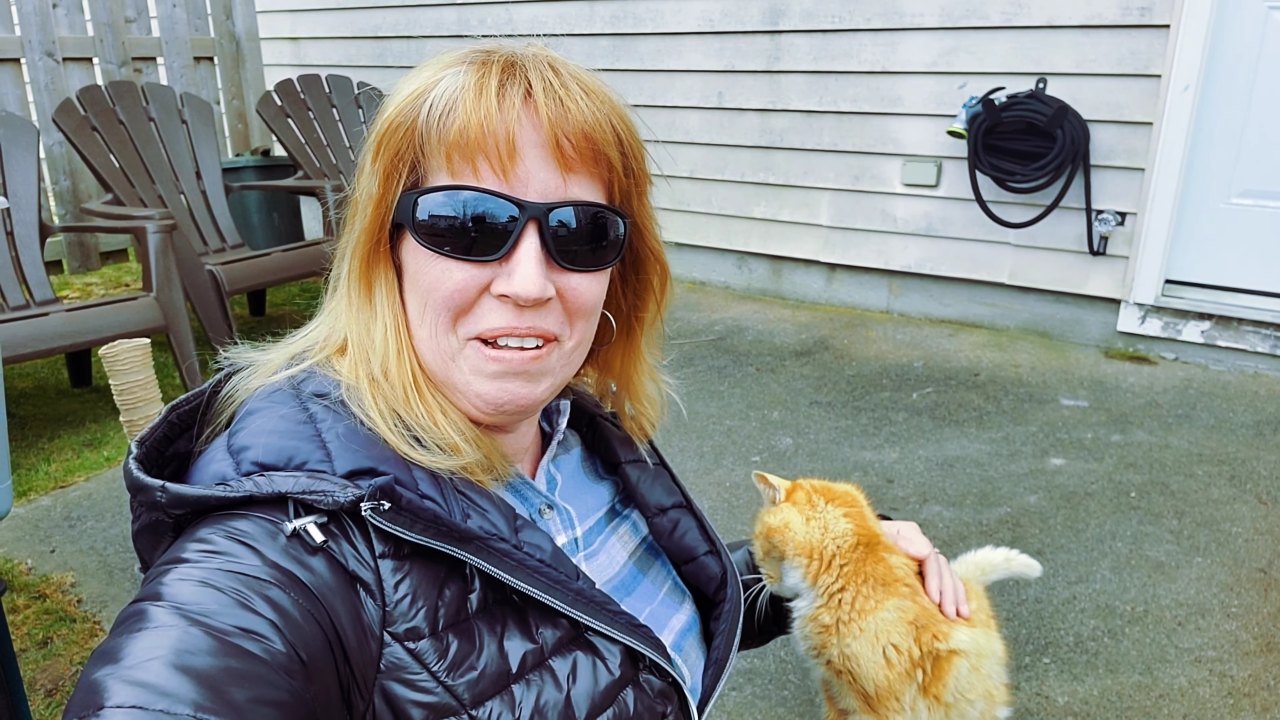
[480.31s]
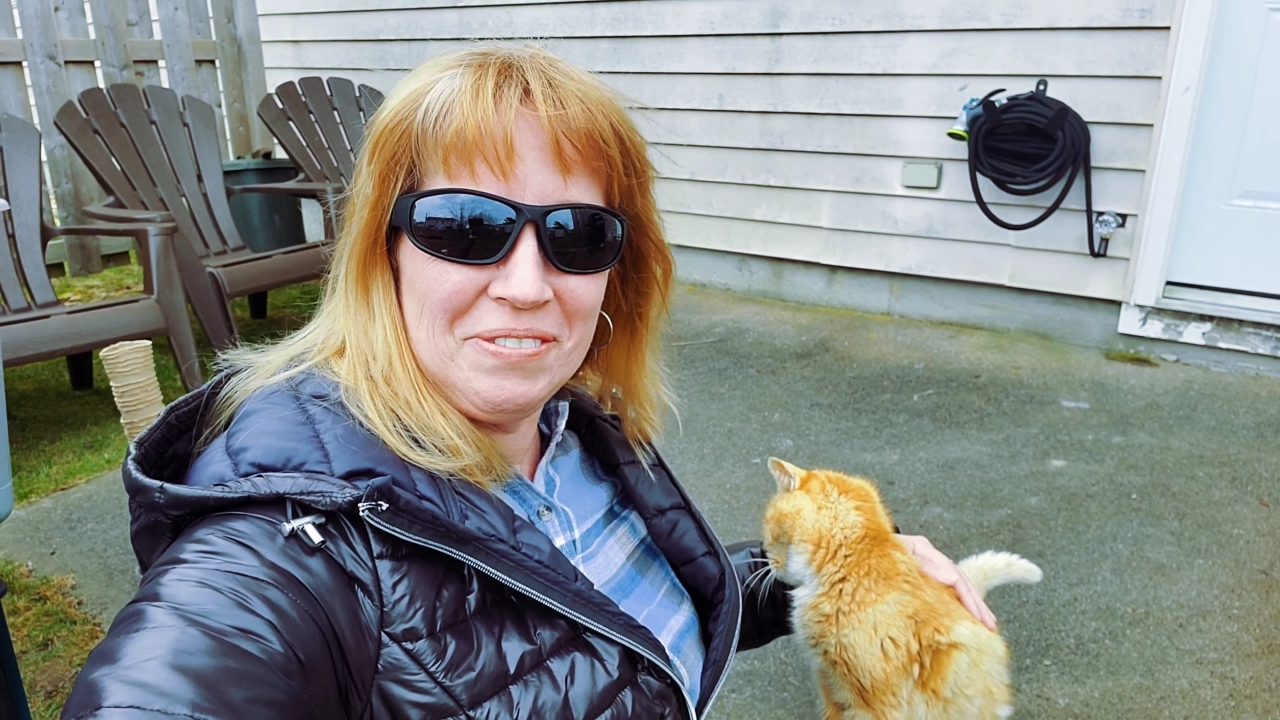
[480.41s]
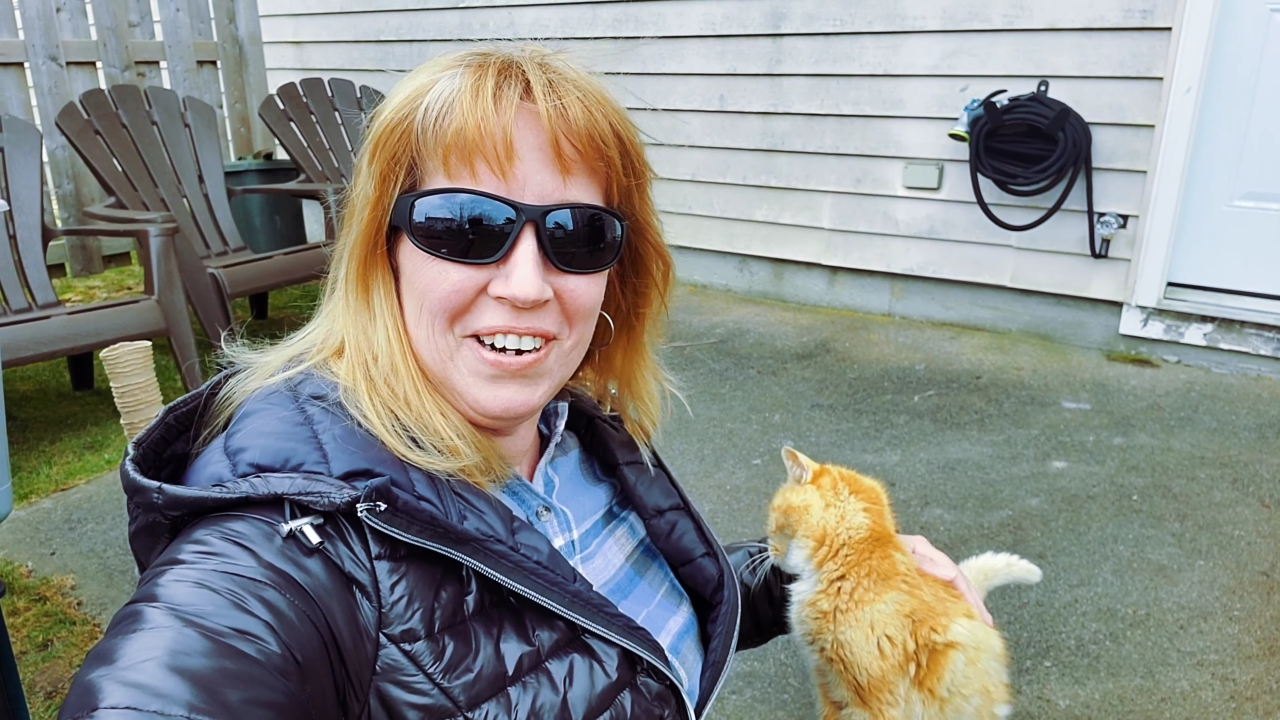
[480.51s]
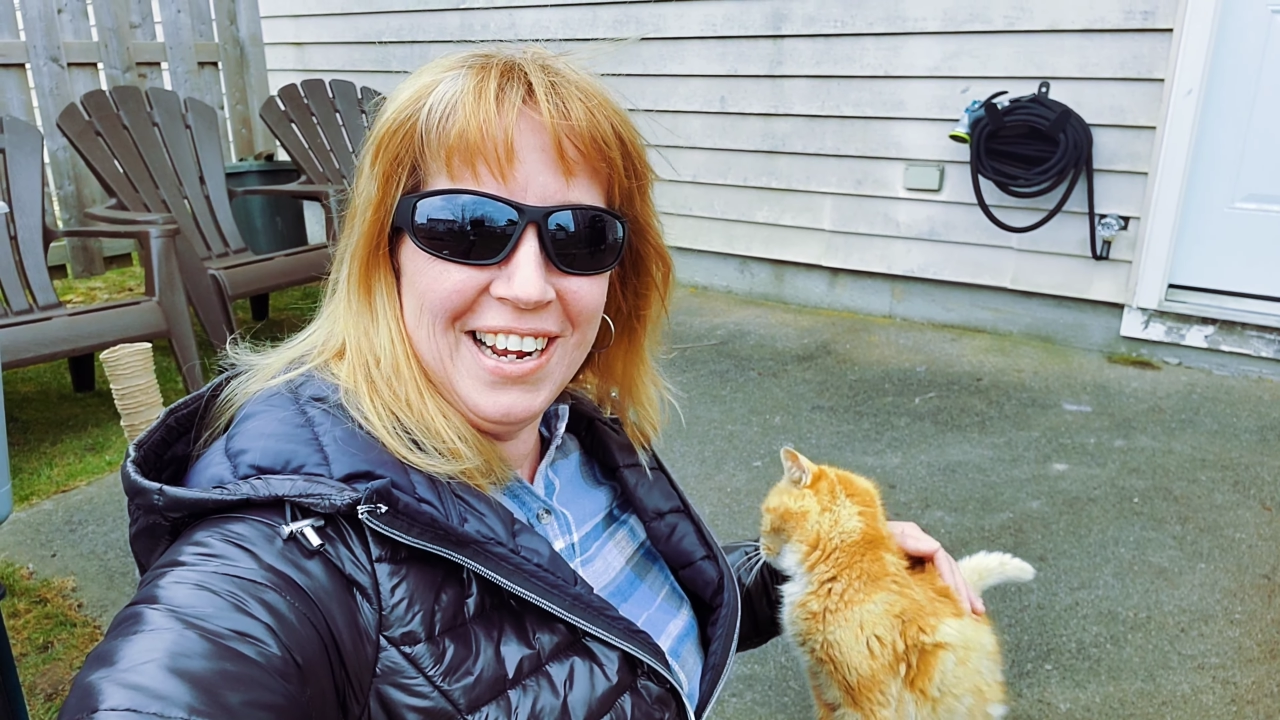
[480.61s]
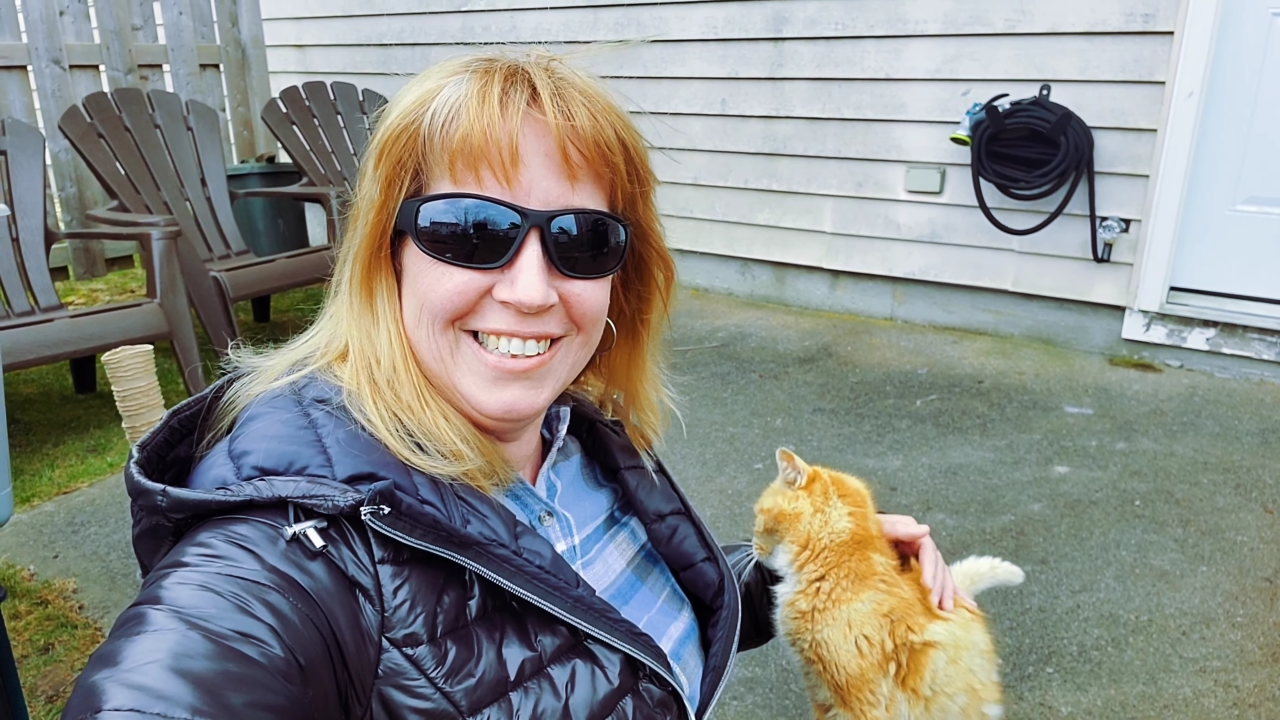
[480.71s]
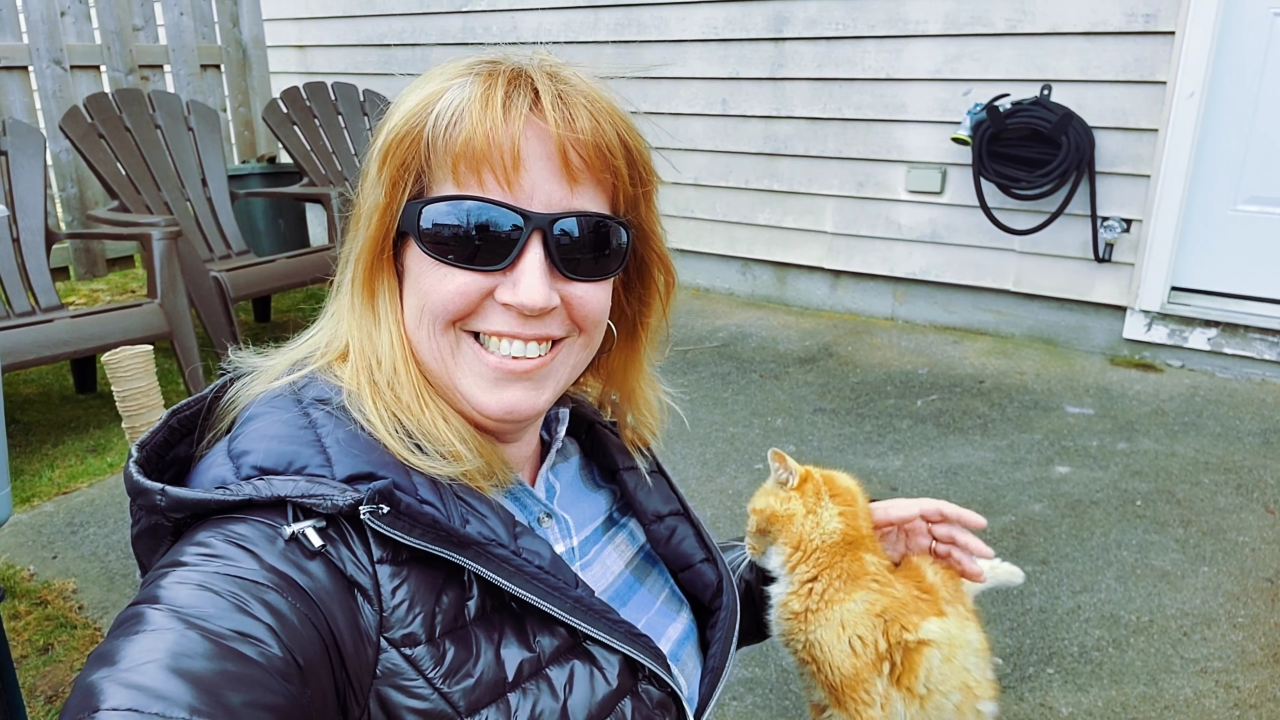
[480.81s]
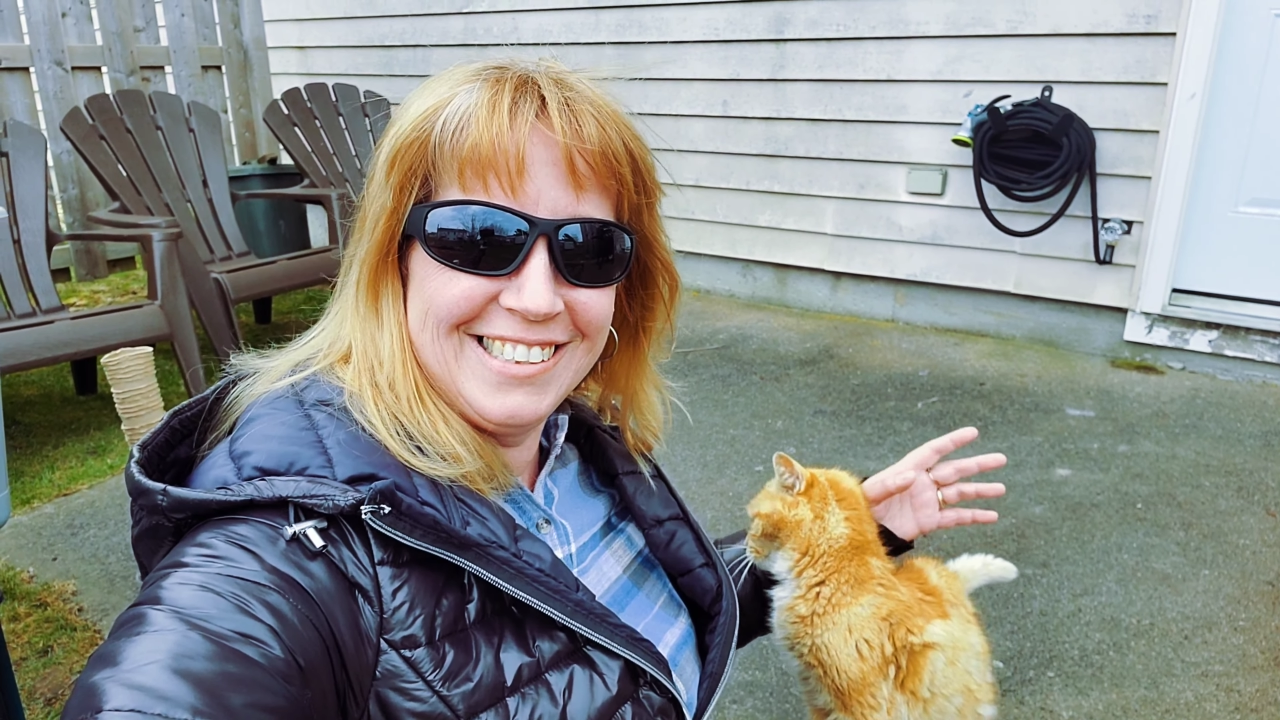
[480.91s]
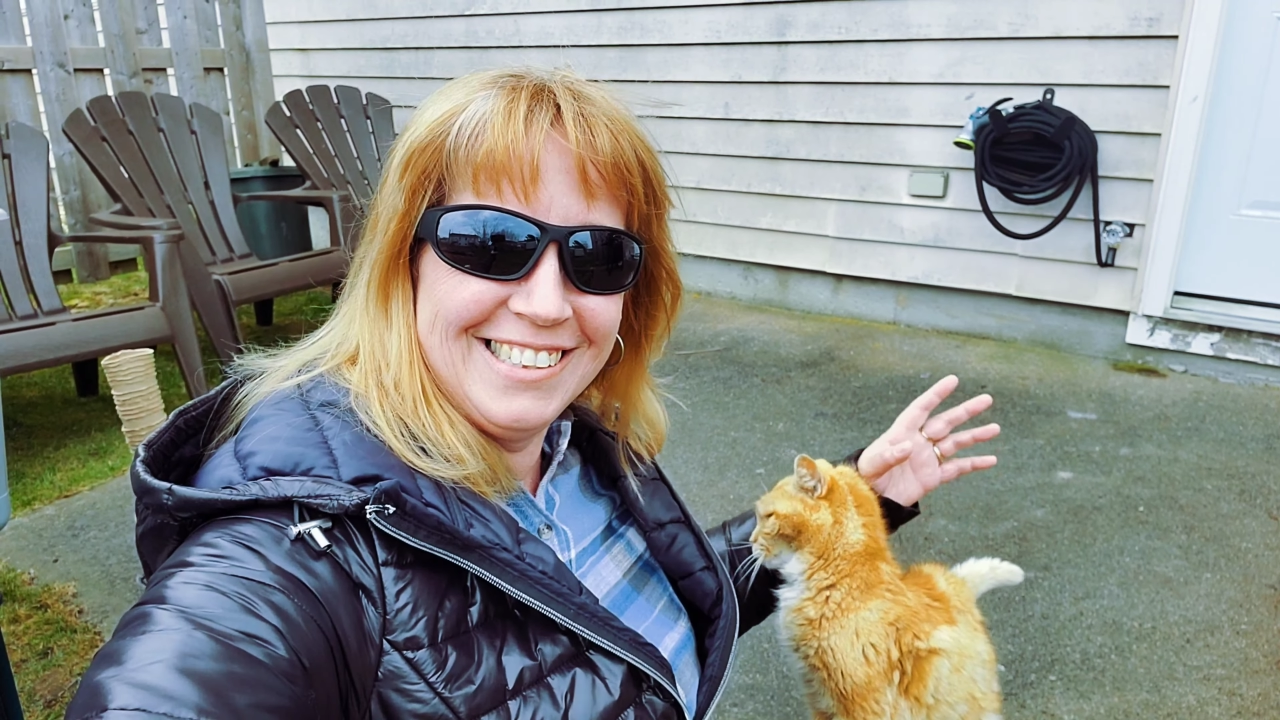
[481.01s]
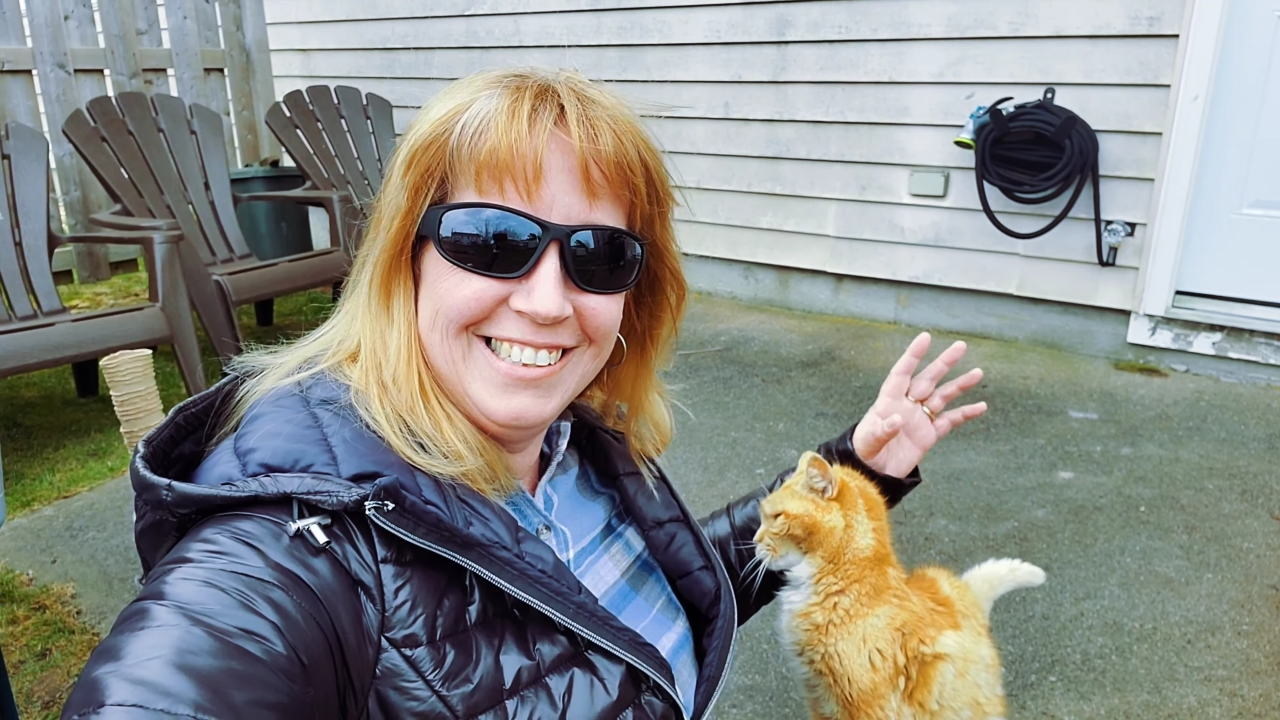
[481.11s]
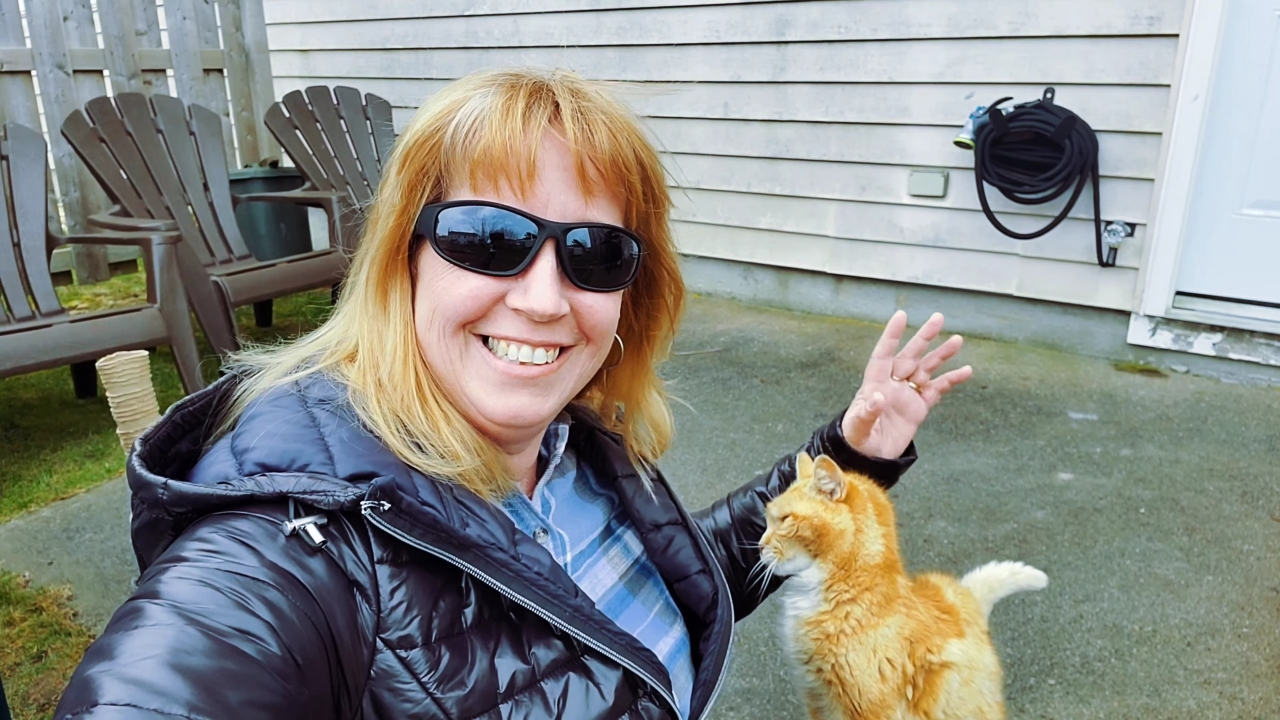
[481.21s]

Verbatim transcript: my friends.